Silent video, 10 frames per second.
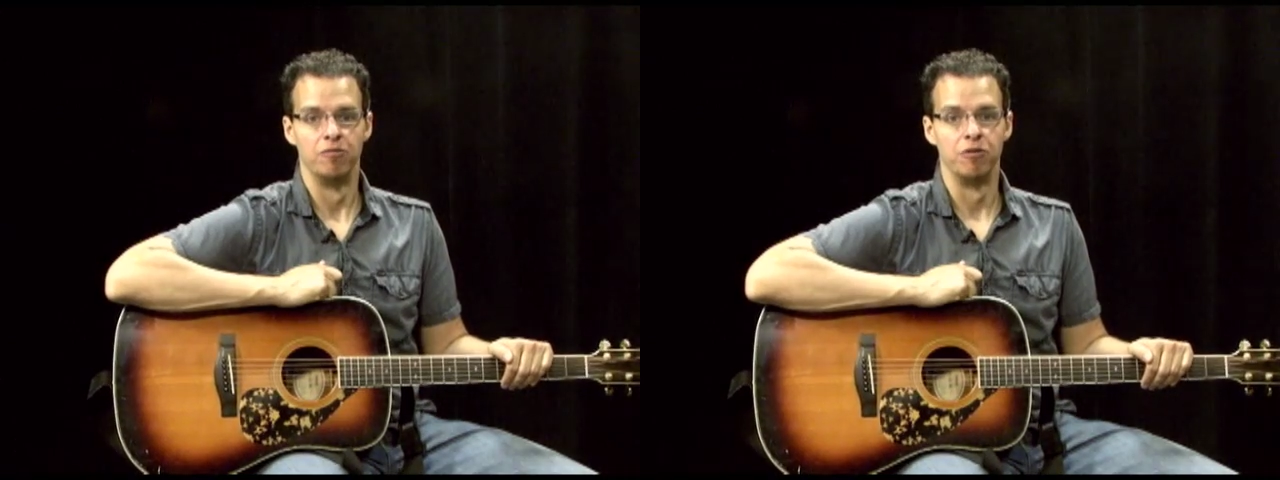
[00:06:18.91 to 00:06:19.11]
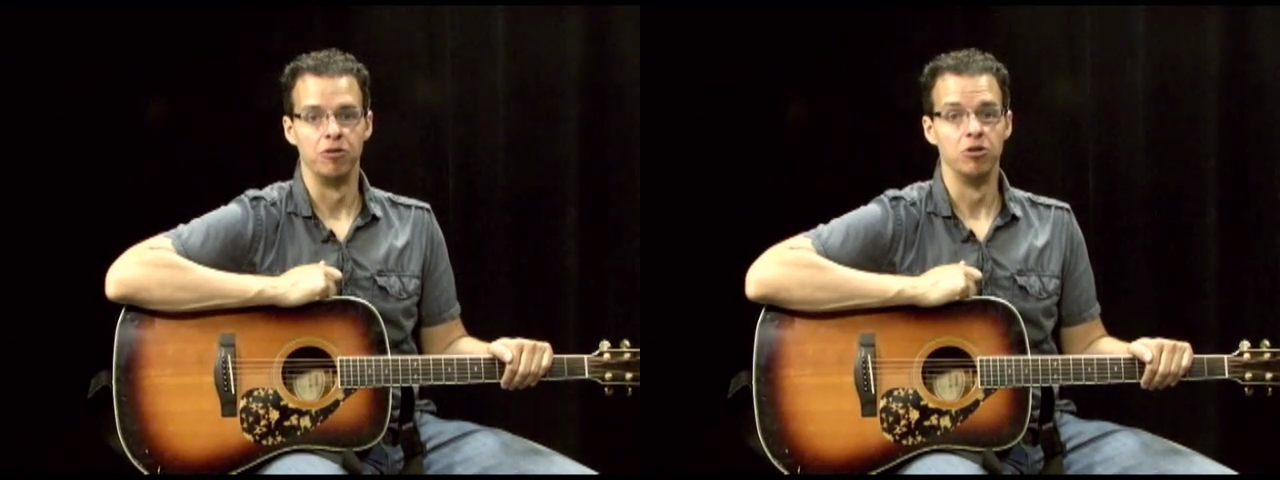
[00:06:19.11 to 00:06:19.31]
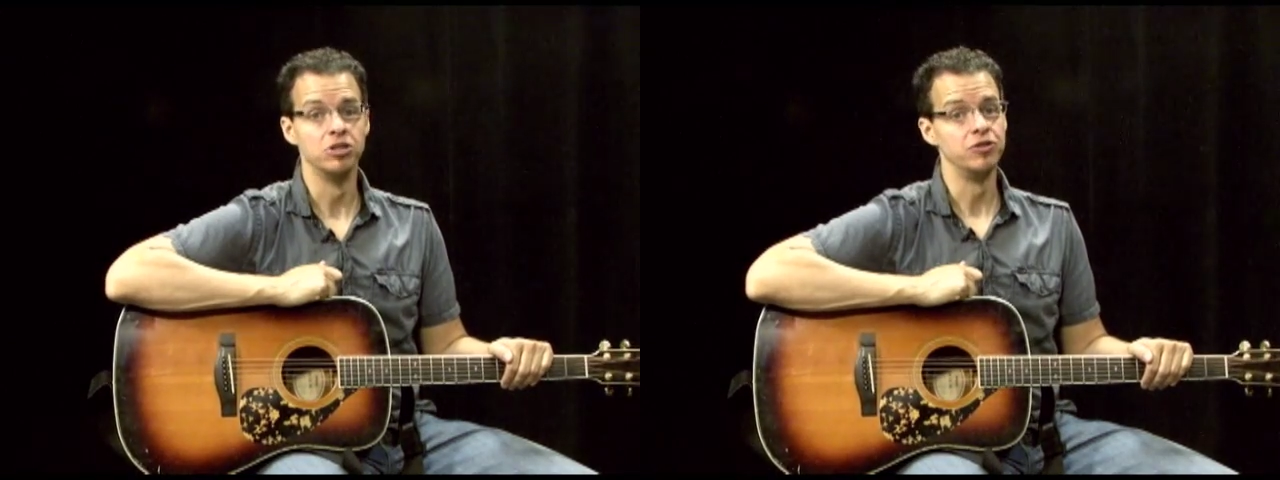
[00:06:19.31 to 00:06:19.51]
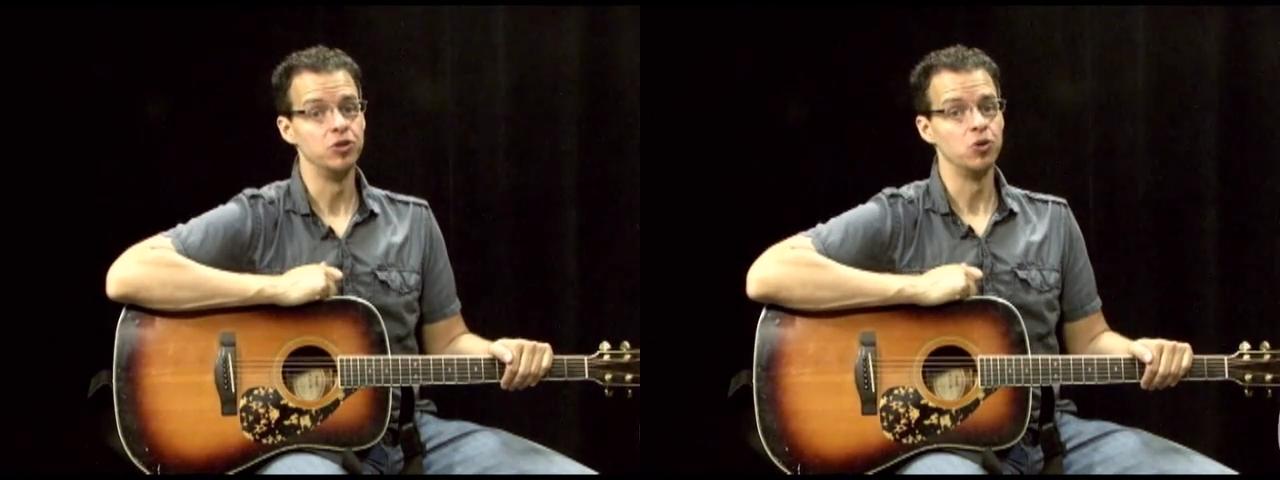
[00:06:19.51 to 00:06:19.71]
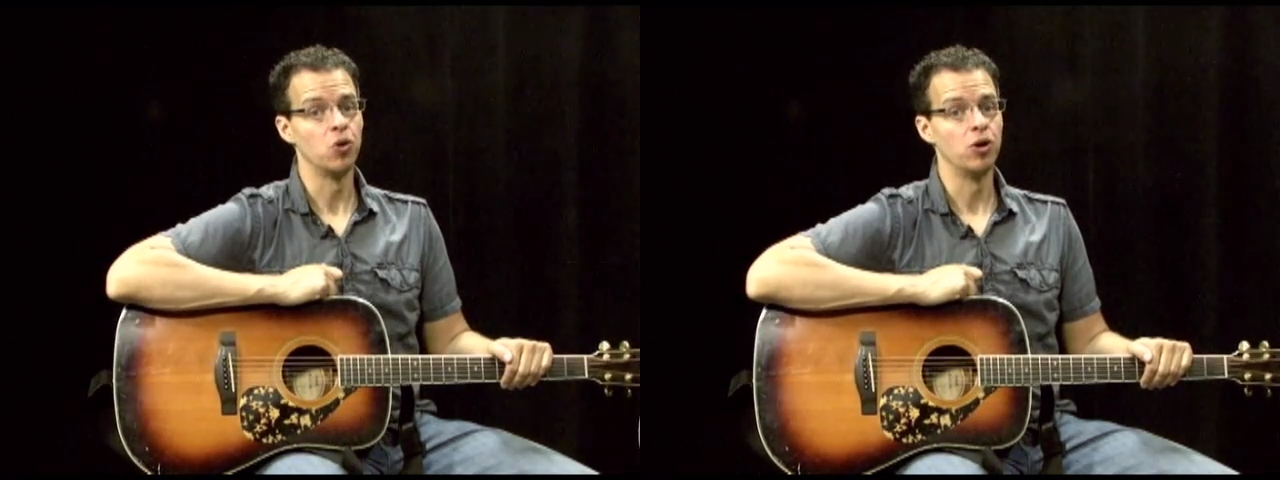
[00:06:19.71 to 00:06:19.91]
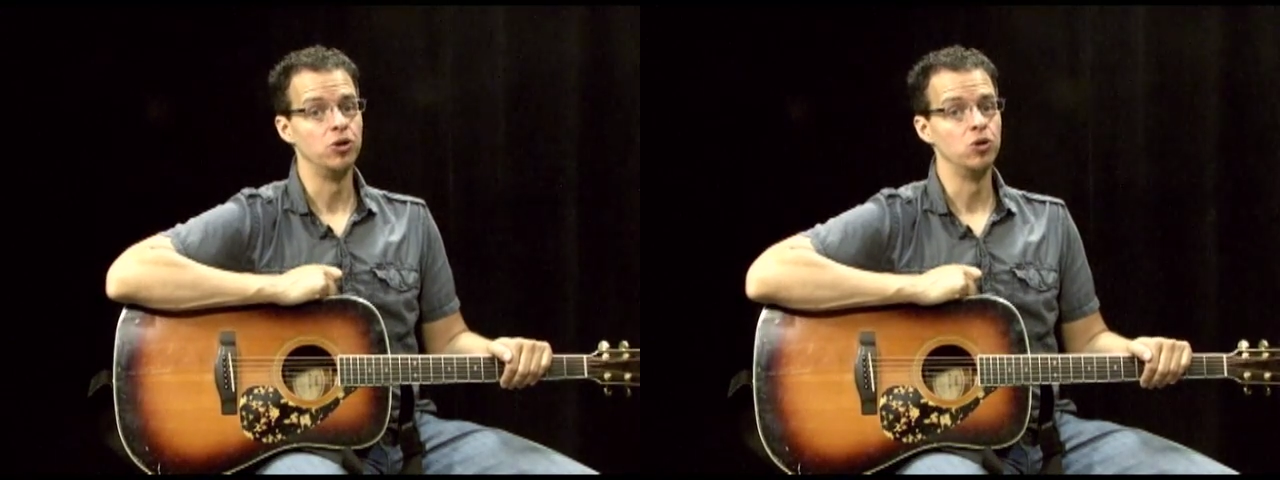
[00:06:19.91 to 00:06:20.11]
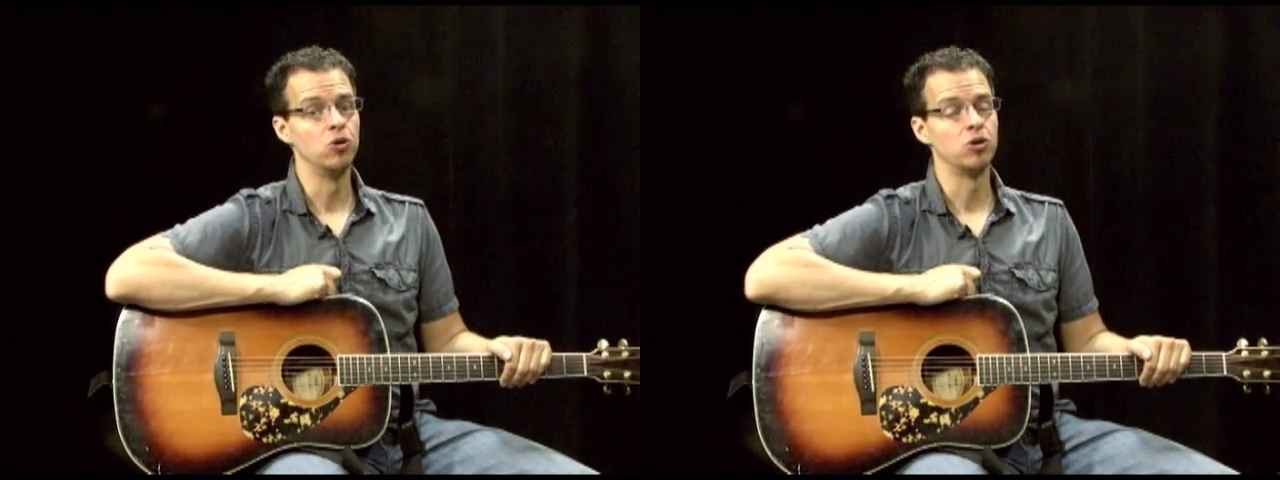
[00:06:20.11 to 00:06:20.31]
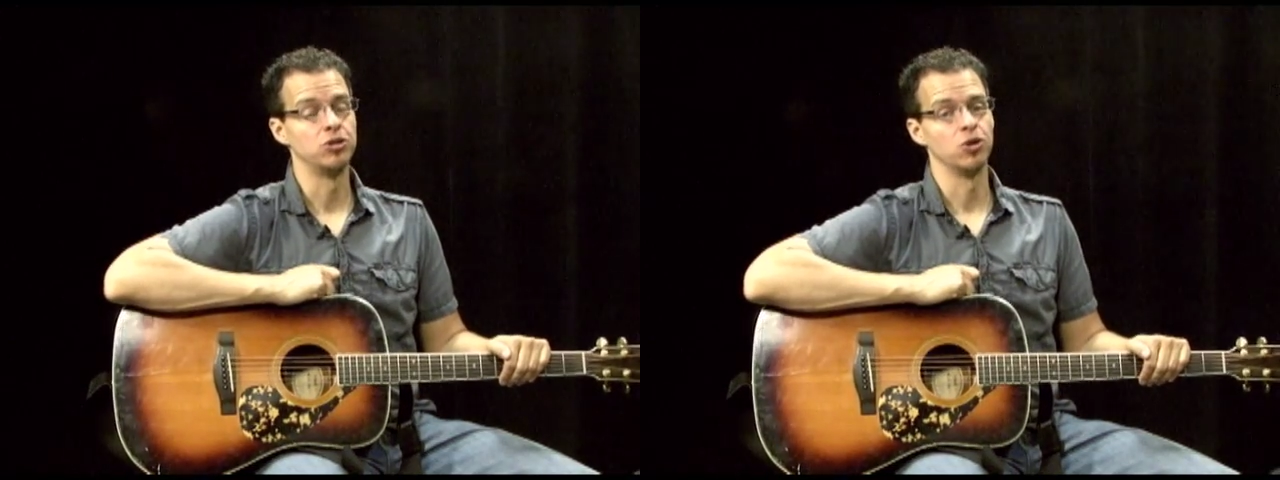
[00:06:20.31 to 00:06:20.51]
for those of you who are
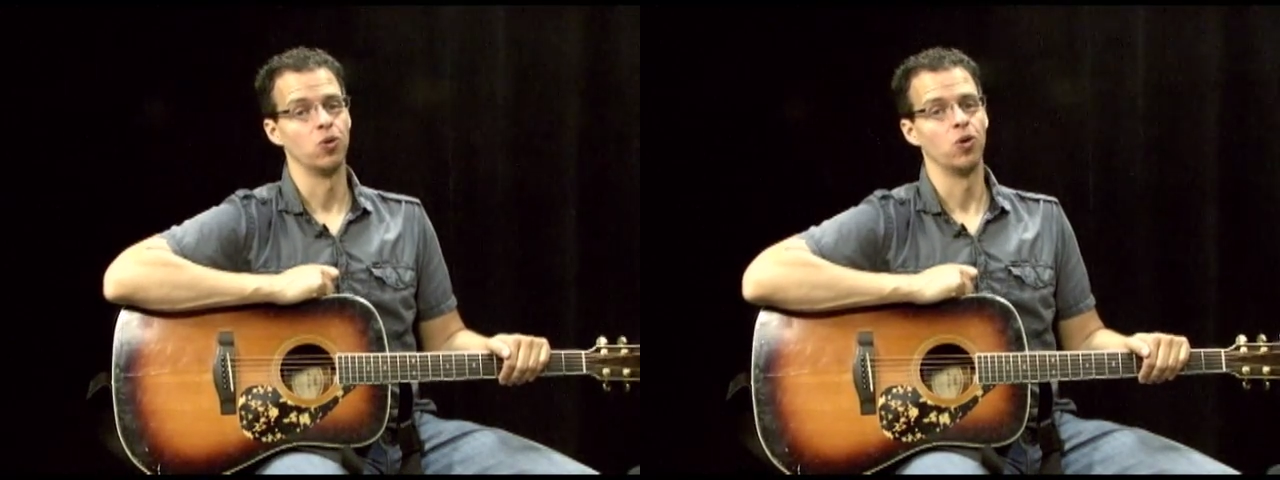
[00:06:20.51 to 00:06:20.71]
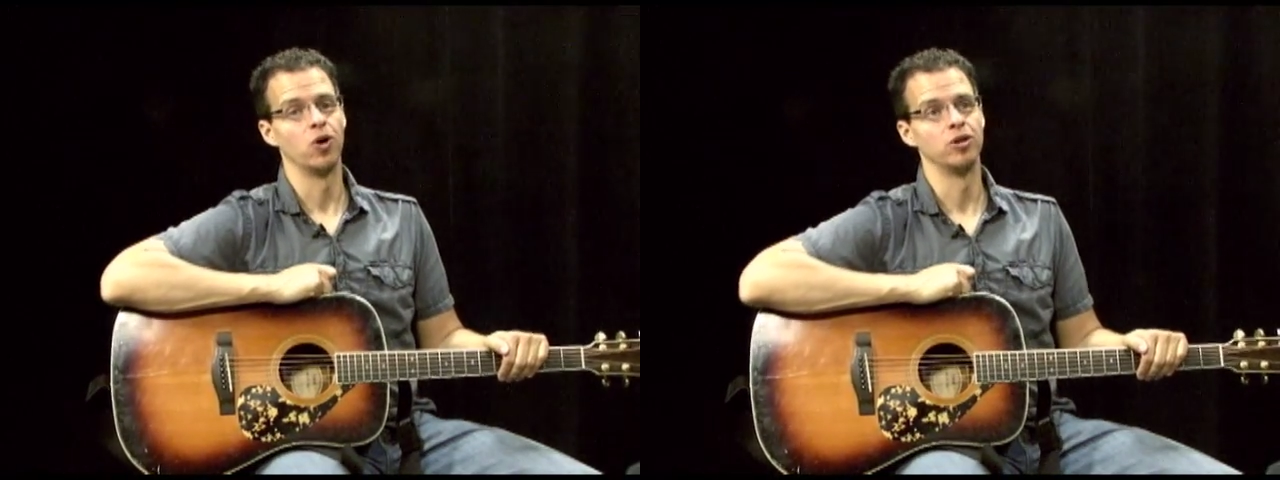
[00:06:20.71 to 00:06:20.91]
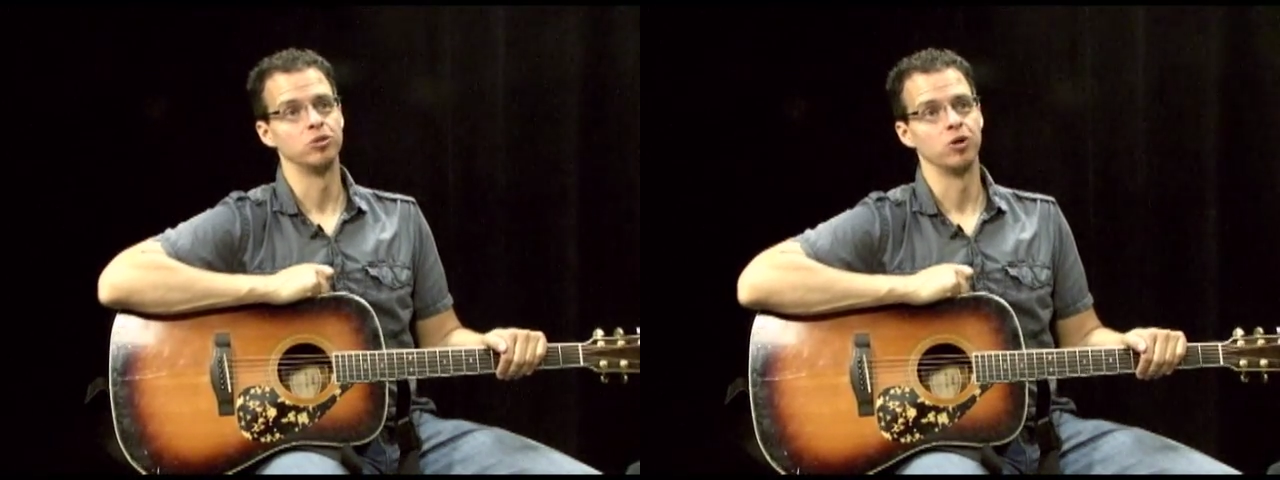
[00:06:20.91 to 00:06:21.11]
newer to chords,